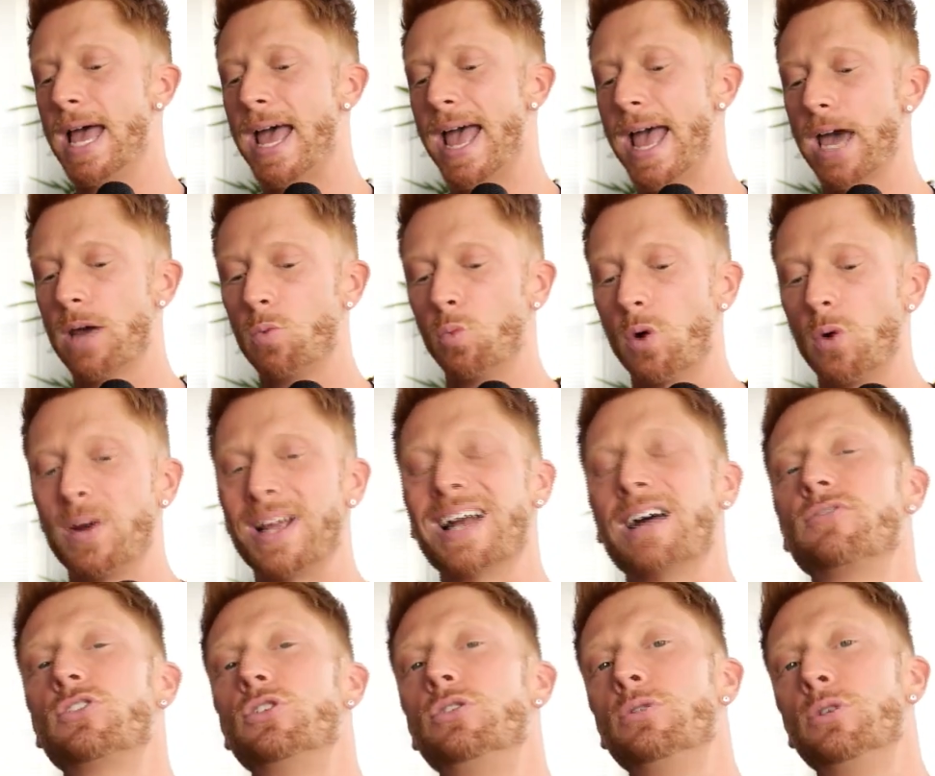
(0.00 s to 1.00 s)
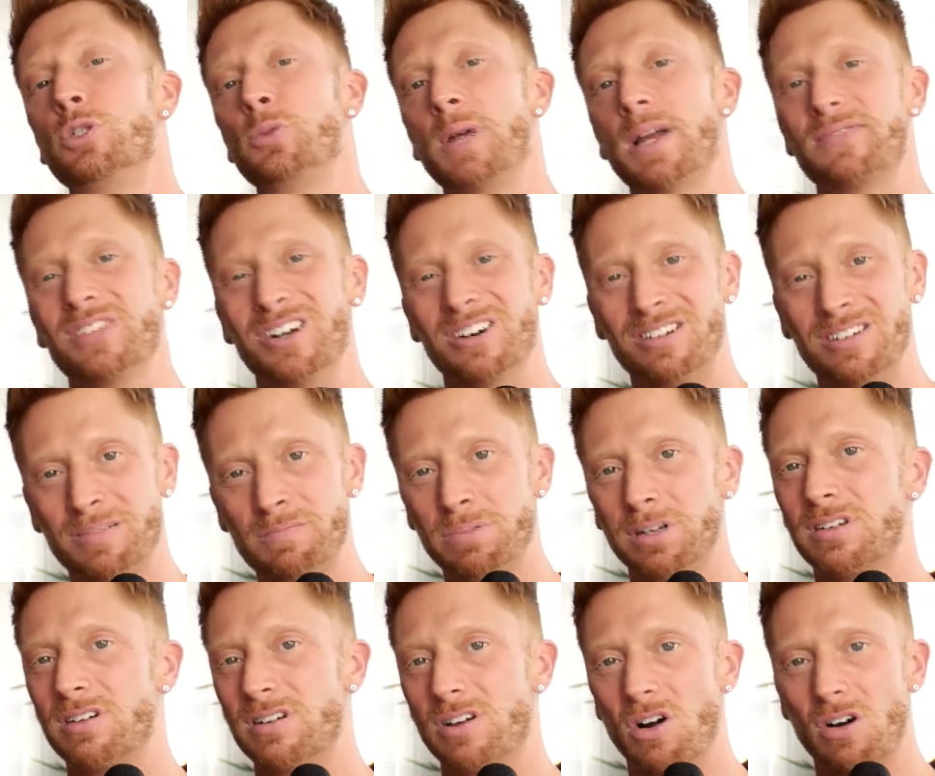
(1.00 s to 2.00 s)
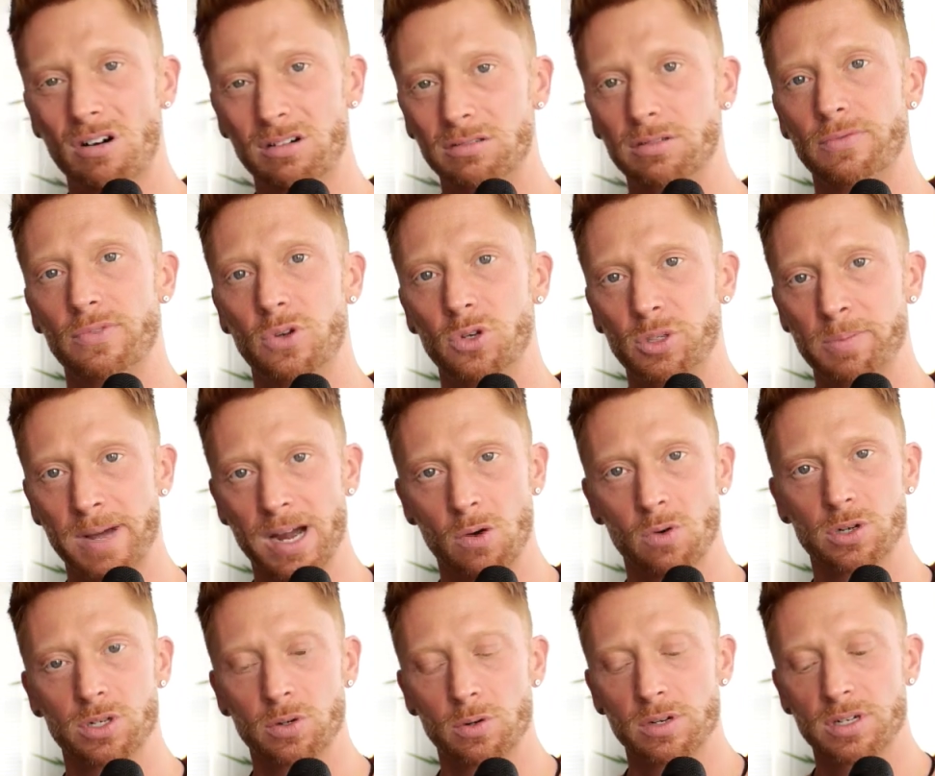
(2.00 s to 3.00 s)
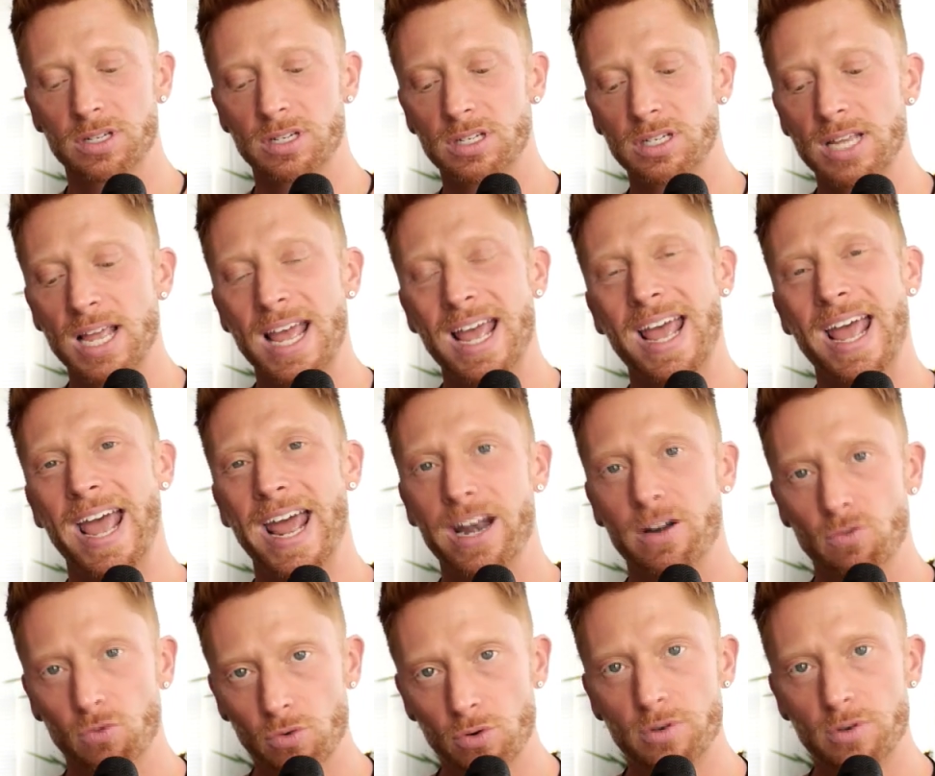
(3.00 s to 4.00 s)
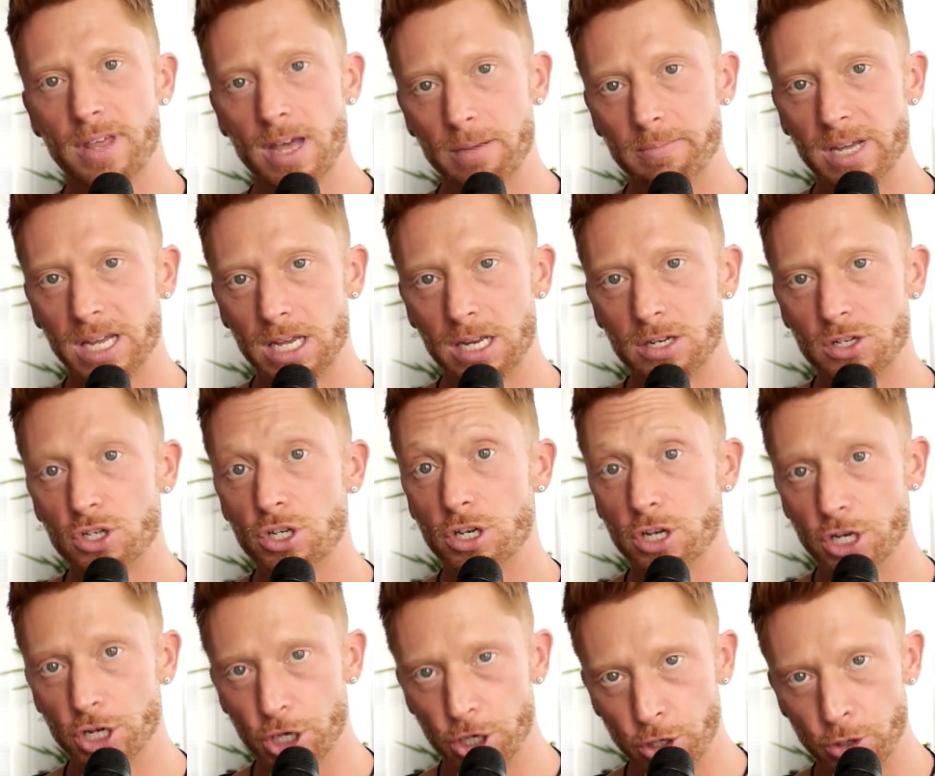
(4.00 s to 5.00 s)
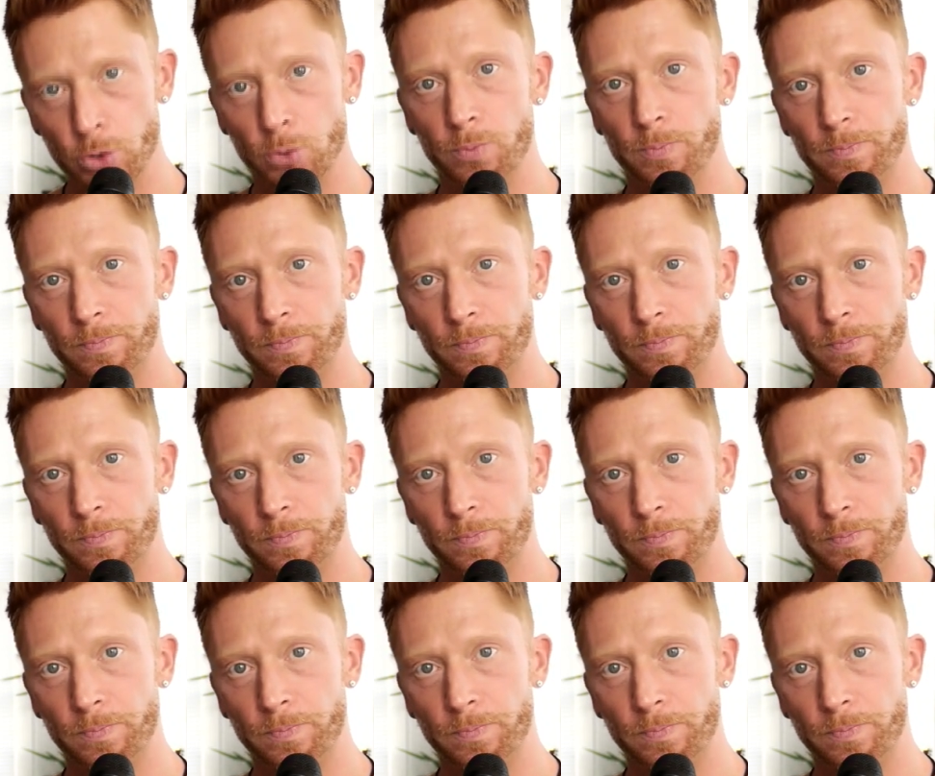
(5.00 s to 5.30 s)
And what we have to do is we have to unplug all of those power sources and root them into you.